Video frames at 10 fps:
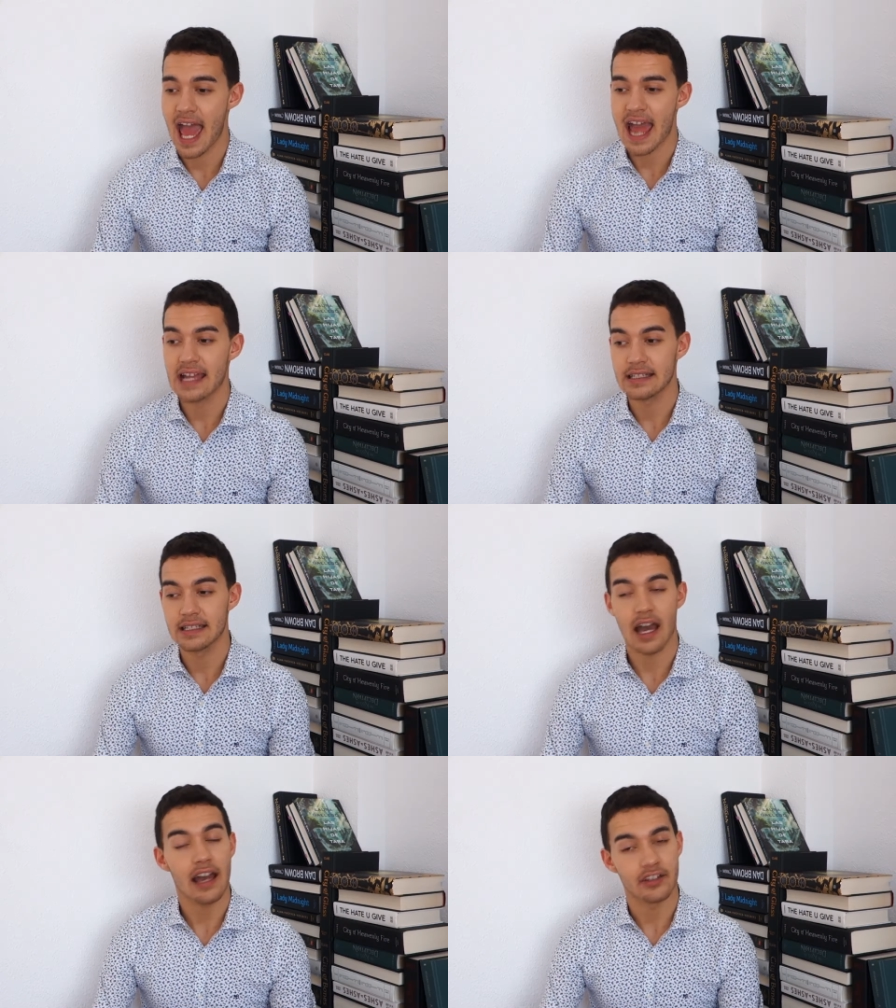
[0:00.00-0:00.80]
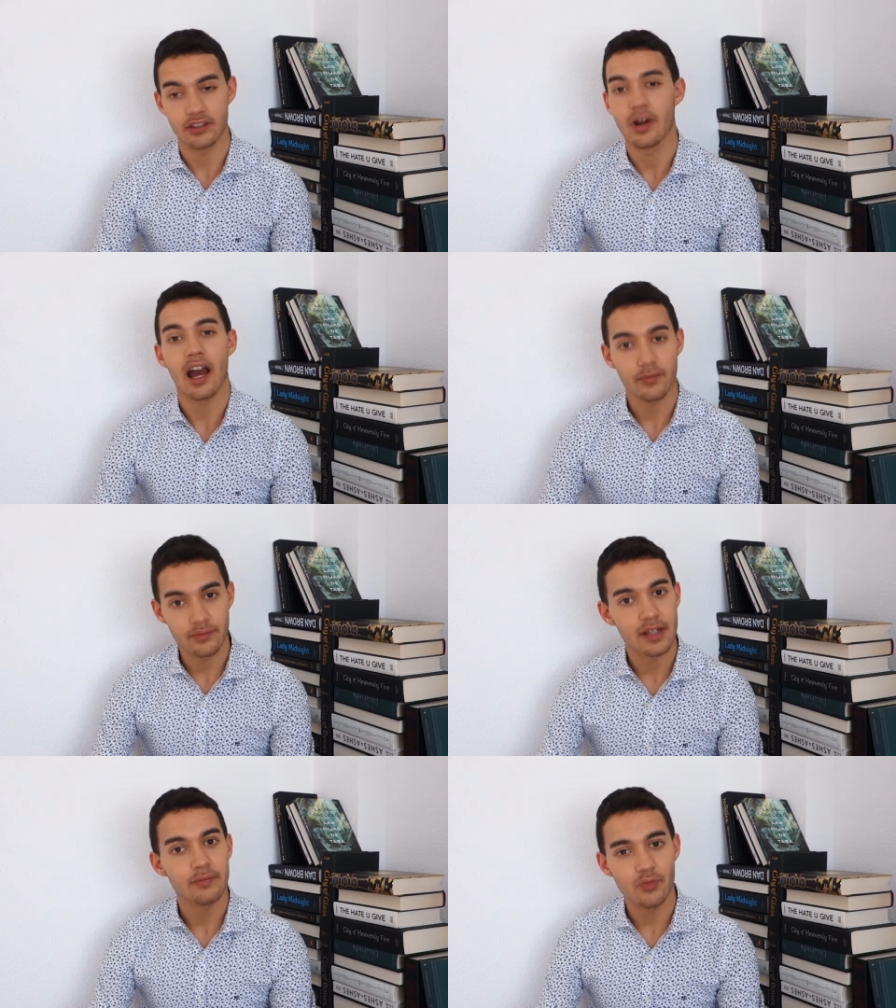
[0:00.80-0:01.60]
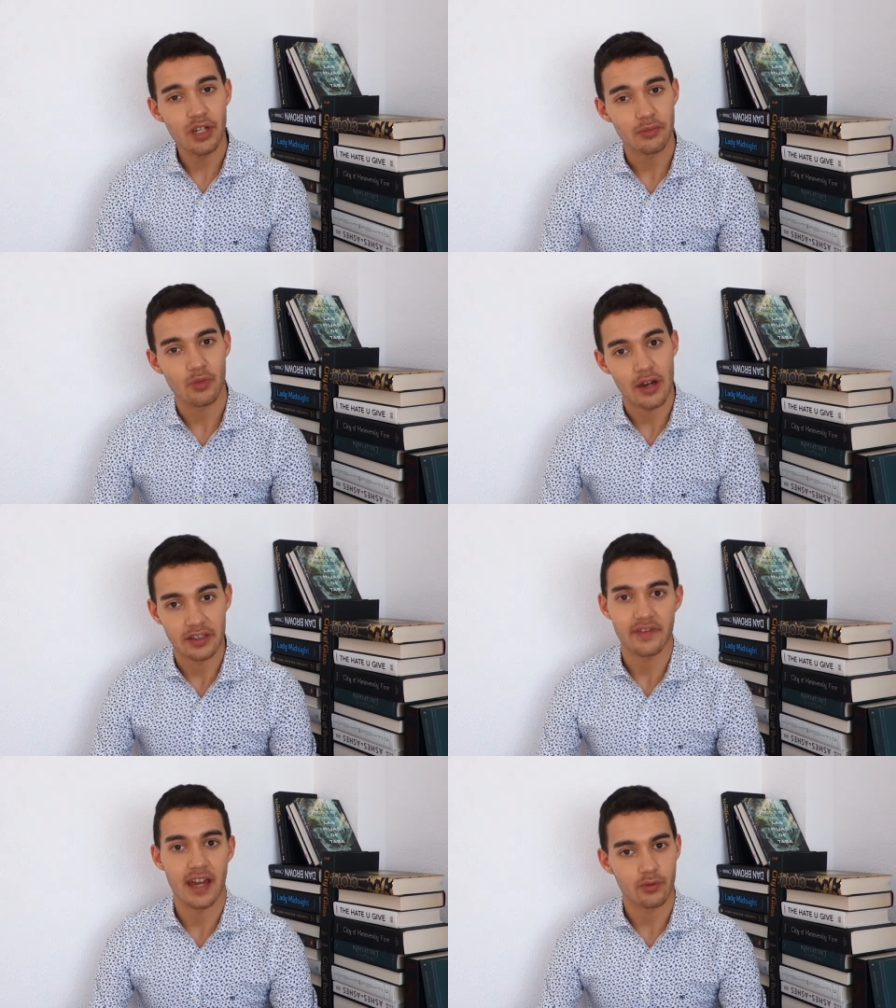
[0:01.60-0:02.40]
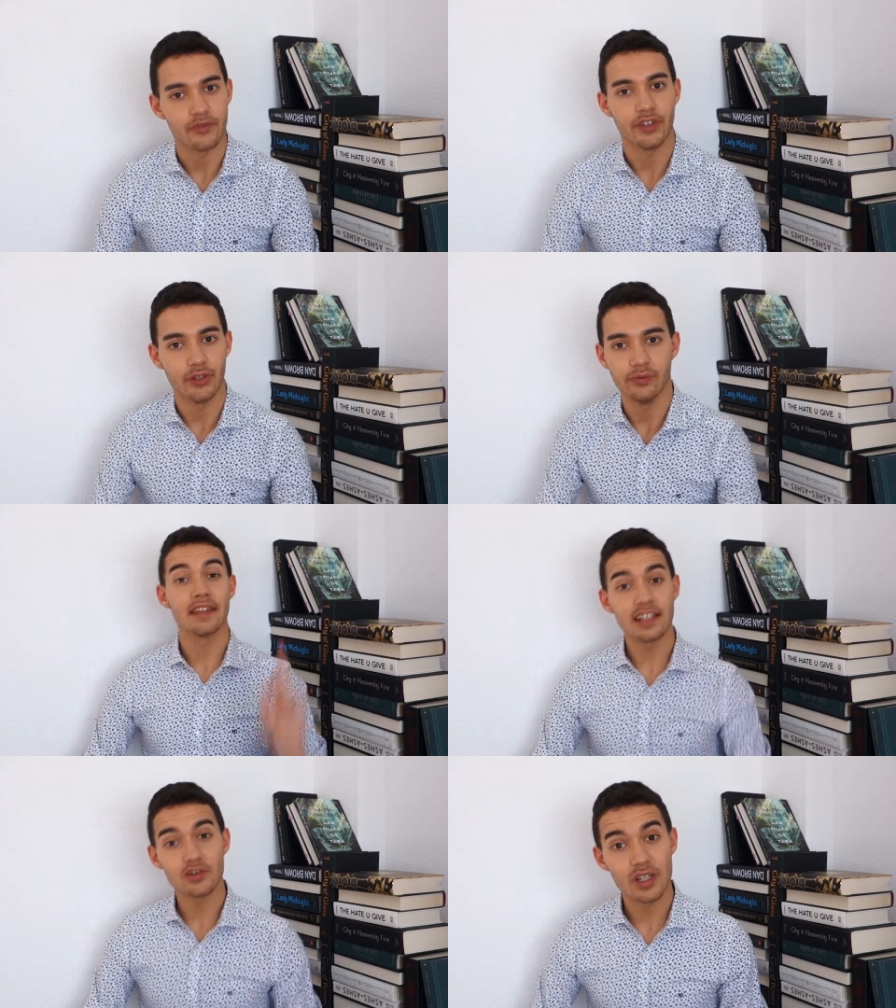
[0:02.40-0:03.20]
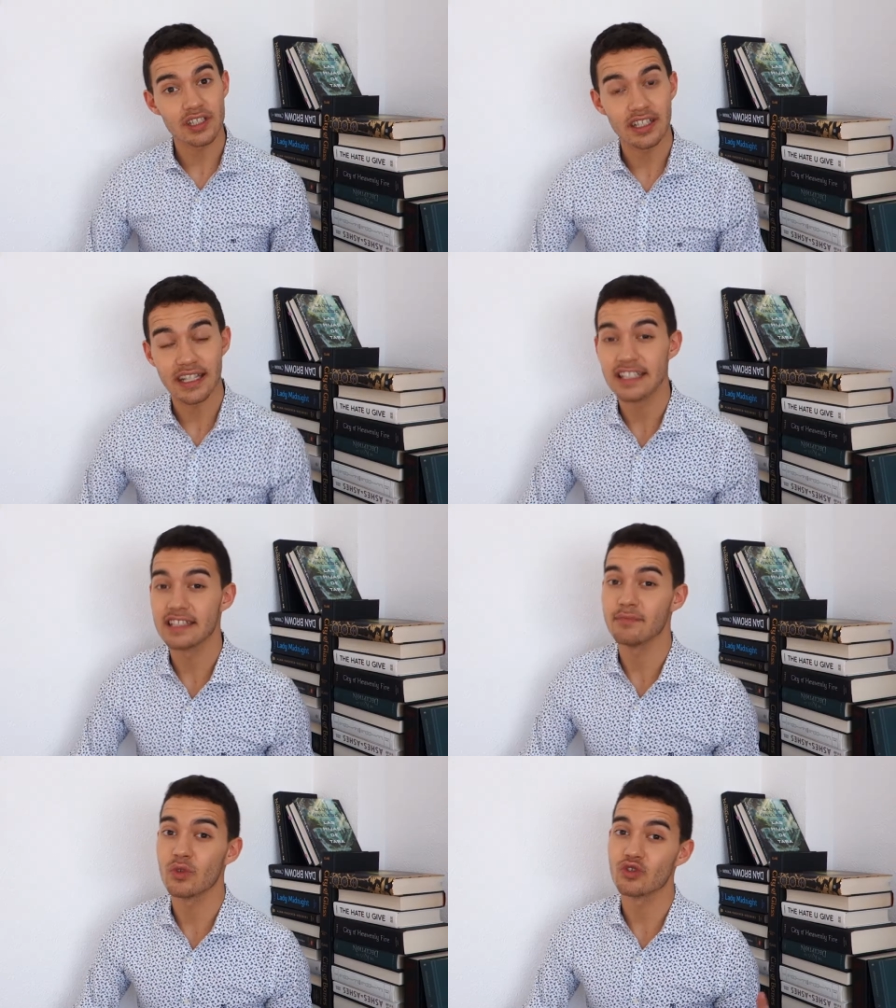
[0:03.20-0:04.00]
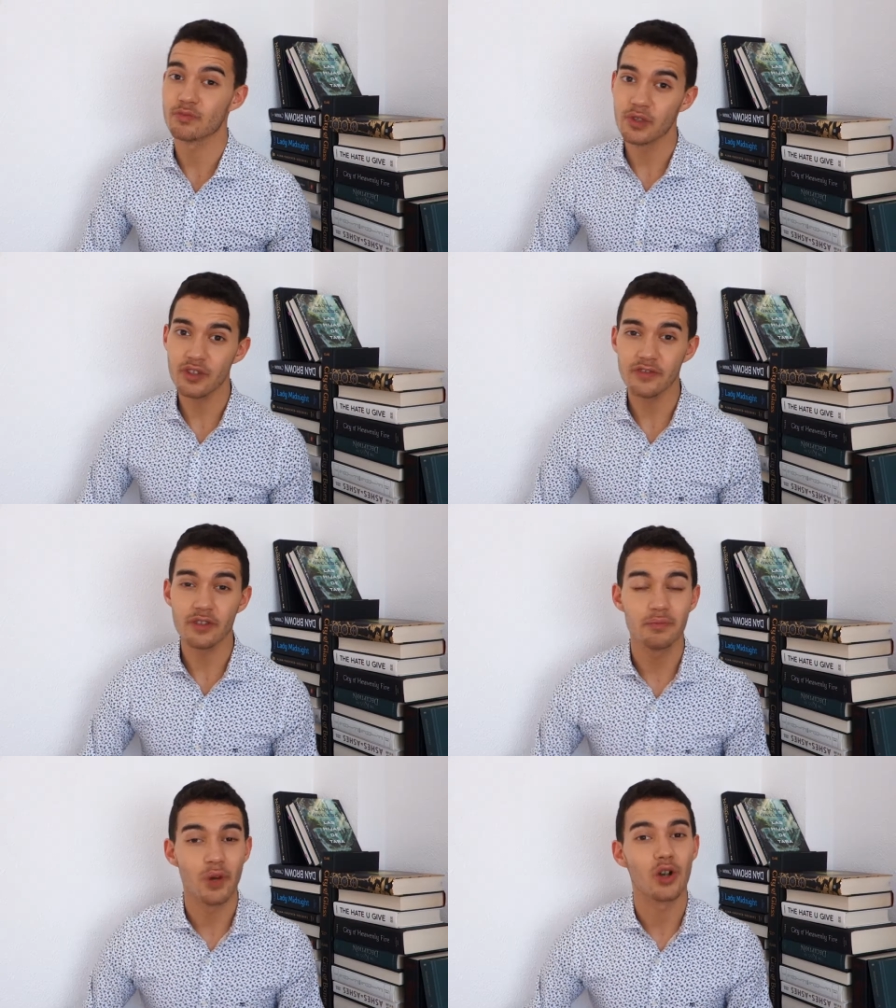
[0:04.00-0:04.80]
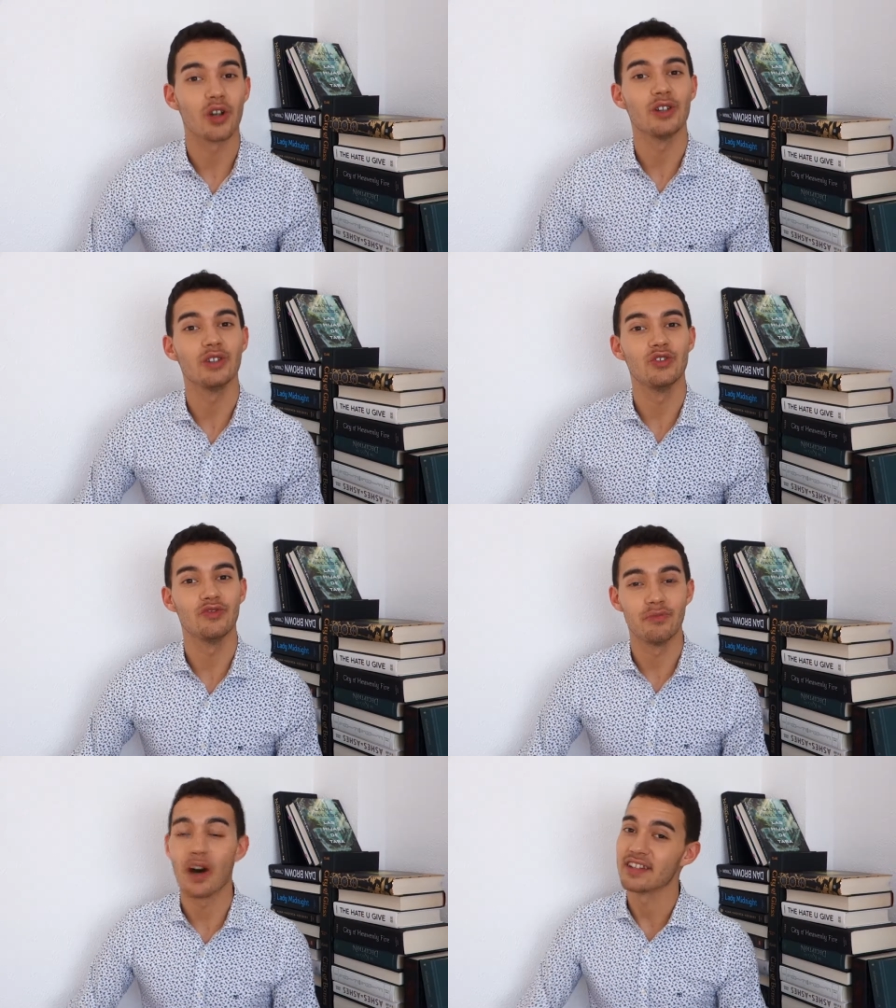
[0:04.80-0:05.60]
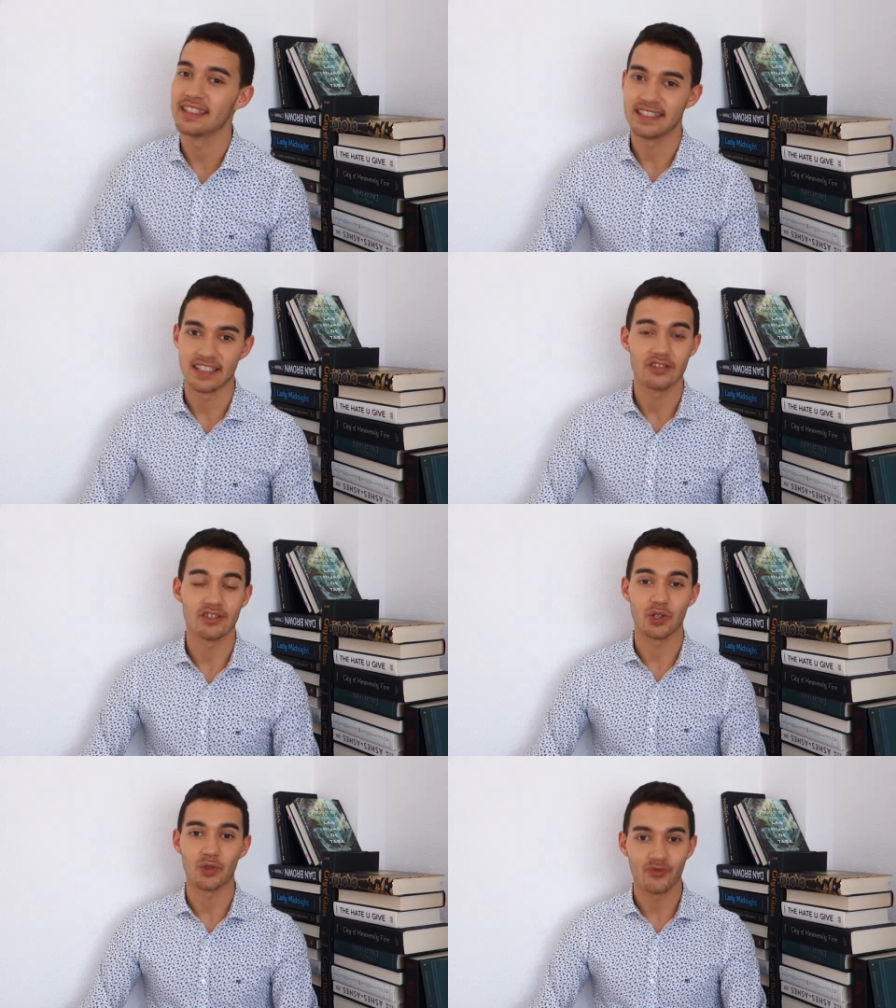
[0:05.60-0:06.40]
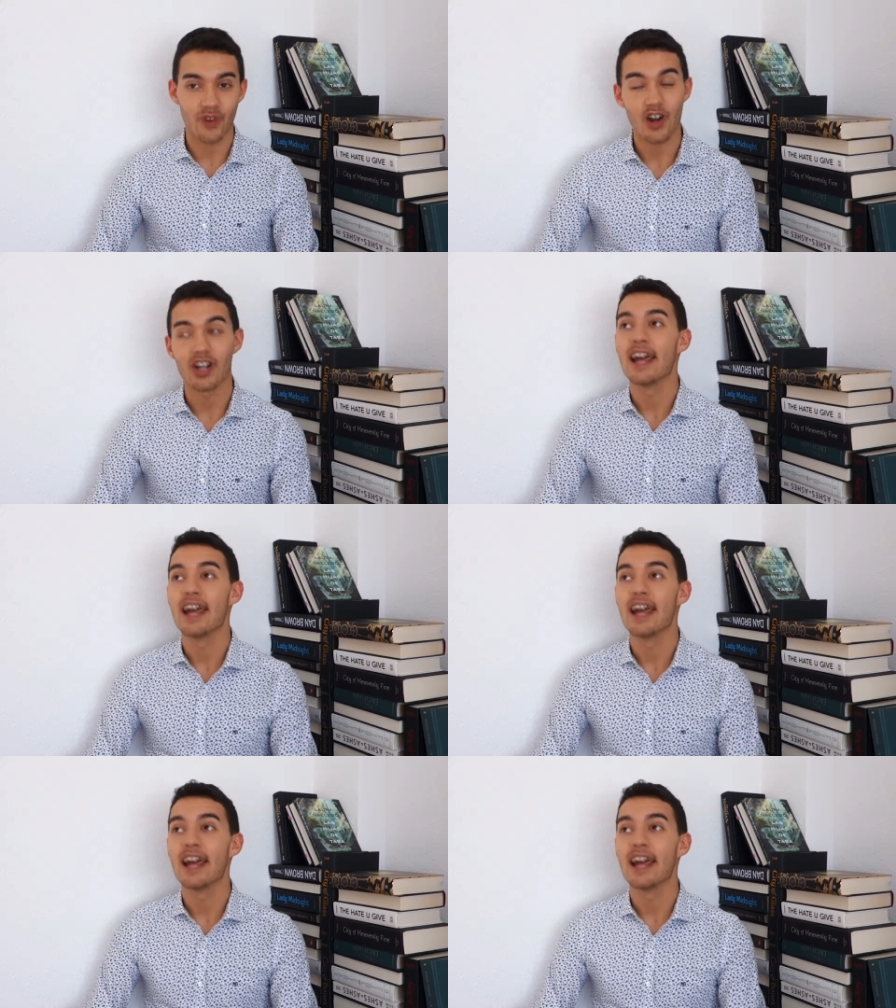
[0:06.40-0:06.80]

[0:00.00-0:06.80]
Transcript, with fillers: And I don't know, I'm, I'm pretty proud of that review. The next question is most beautiful book you've bought this year so far.